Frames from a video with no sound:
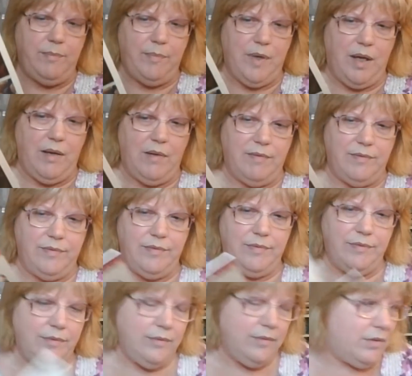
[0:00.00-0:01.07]
of
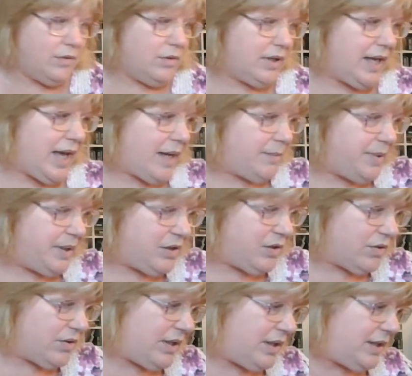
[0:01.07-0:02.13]
cat
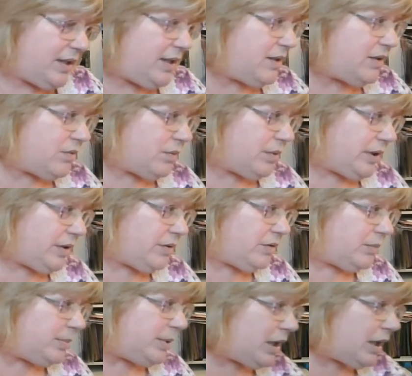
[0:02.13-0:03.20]
pictures in it. It is a really cool
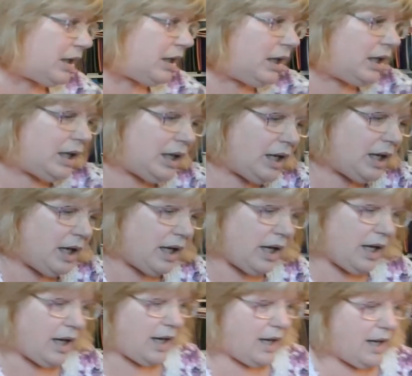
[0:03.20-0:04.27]
book.
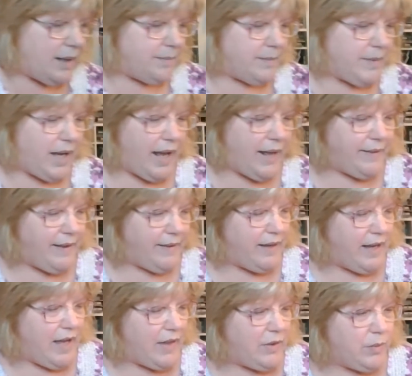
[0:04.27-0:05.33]
And then
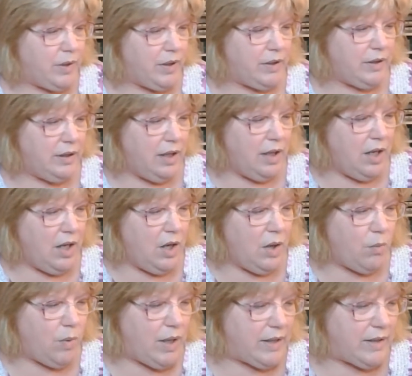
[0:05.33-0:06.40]
the other one
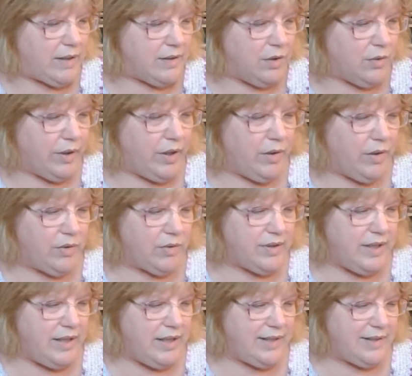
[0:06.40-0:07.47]
was Lori Holt's
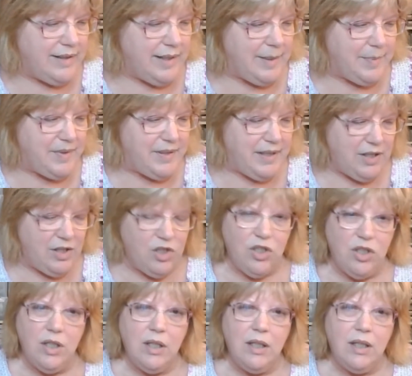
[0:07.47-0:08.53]
Eat Sleep
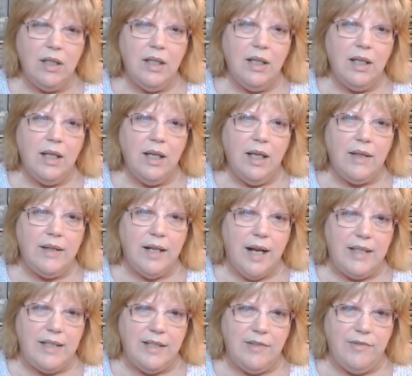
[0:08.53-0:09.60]
Stitch that I
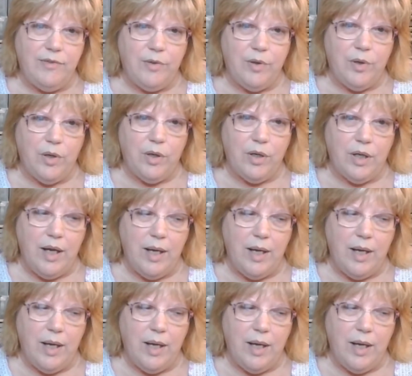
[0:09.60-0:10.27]
did for